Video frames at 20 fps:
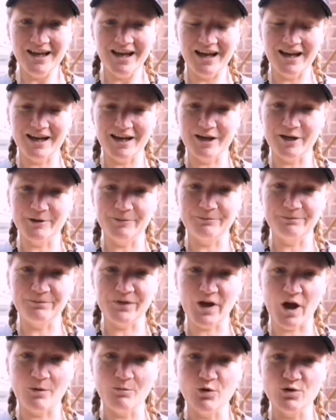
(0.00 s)

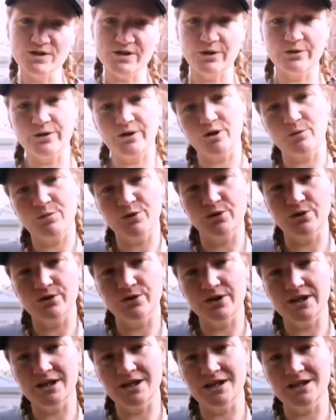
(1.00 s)
I'm also going to put
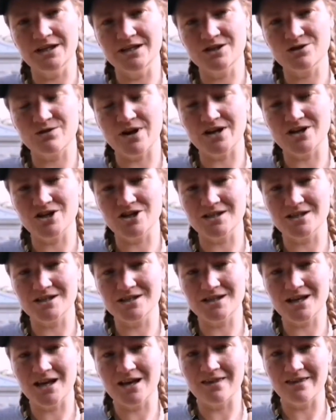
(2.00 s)
the
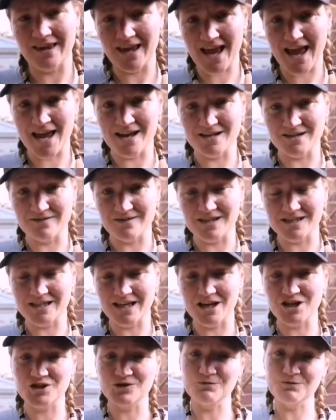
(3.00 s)
stretches at the end of the
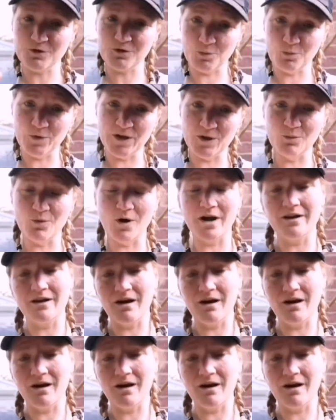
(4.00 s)
session from week 1.